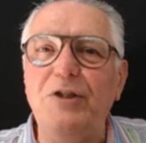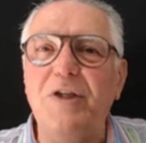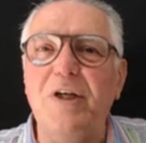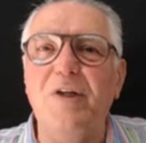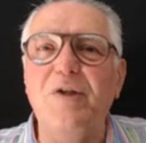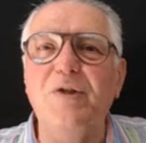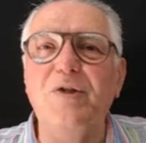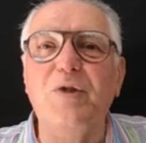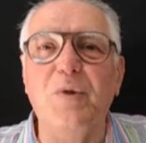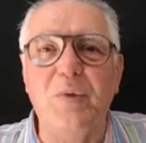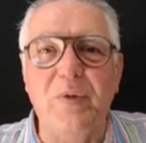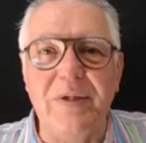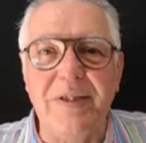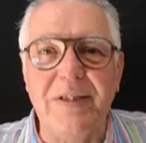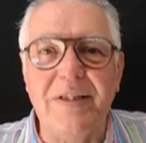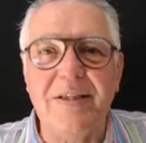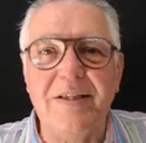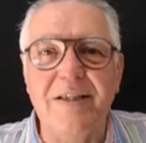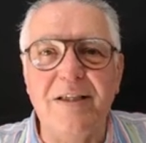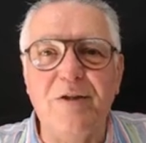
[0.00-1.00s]
shows your
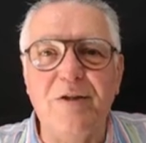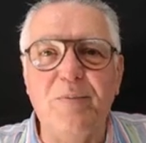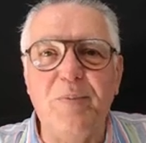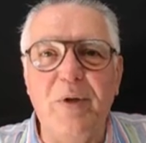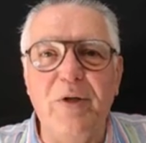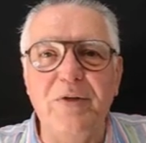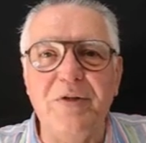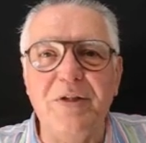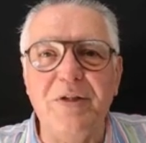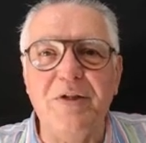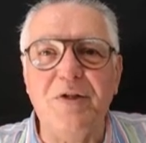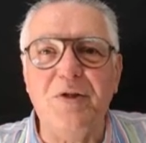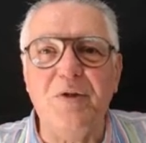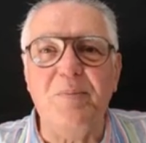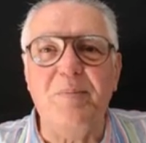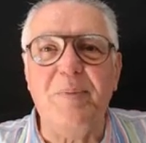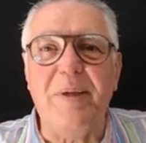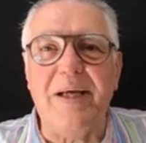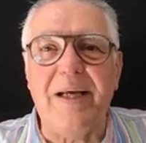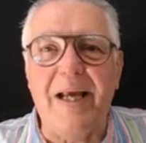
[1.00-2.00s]
risk exposure is too
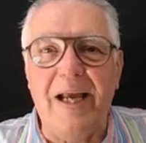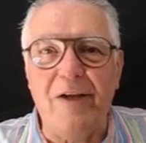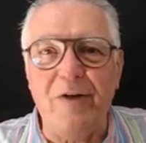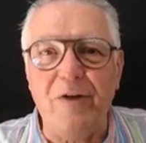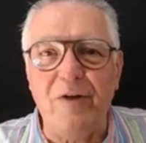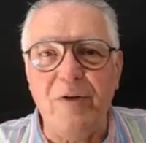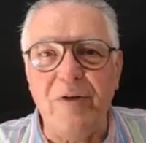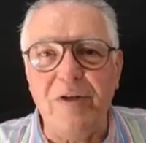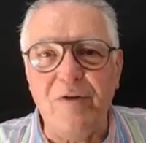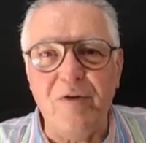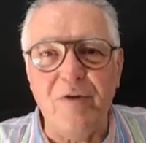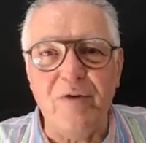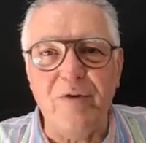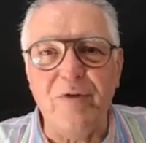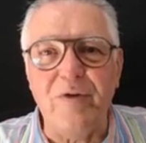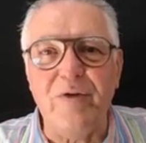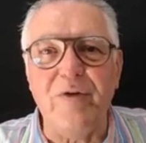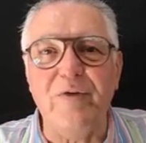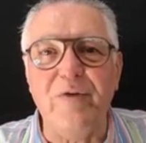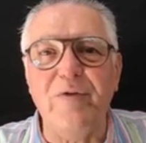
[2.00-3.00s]
big and you need to
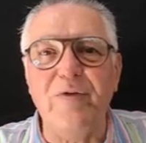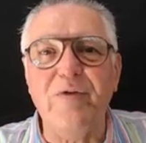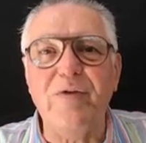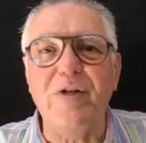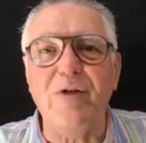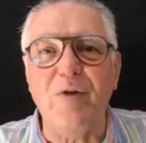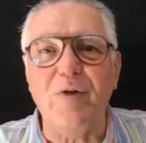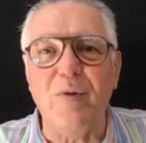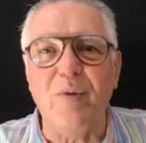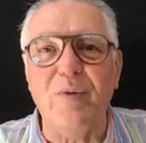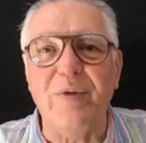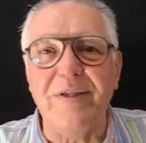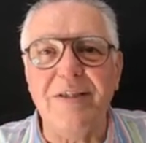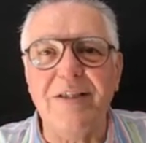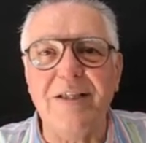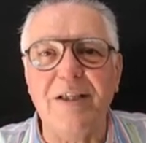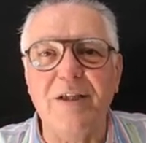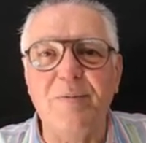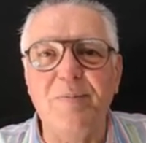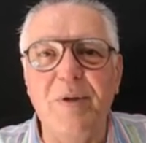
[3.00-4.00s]
reduce your risk
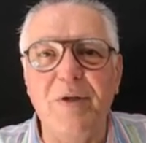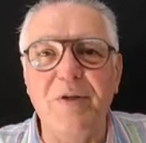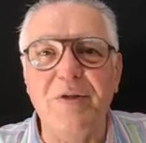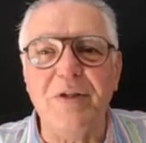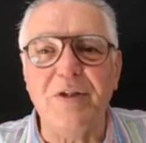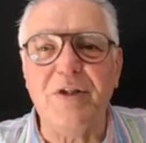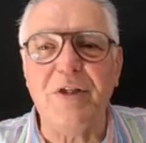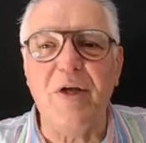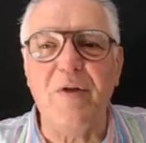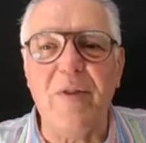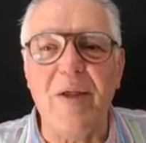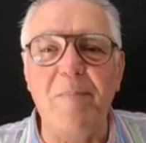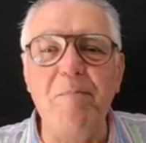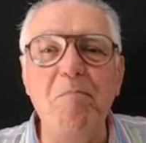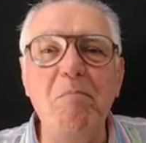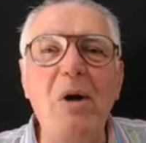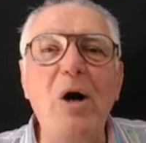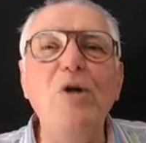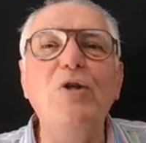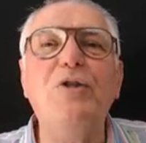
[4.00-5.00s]
exposure. So the
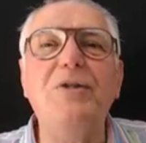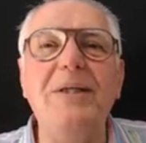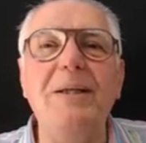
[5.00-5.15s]
most